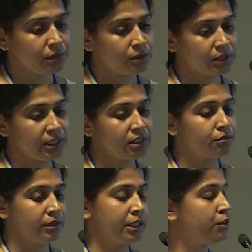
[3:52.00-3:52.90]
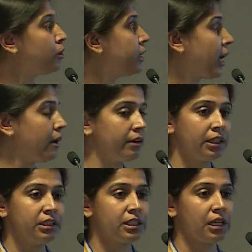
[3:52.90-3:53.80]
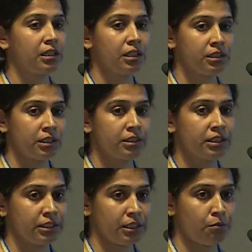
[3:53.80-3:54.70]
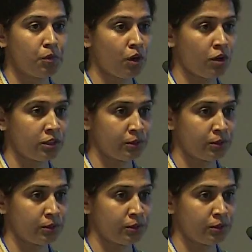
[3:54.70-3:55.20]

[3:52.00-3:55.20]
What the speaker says: since we don't have any cell culture system or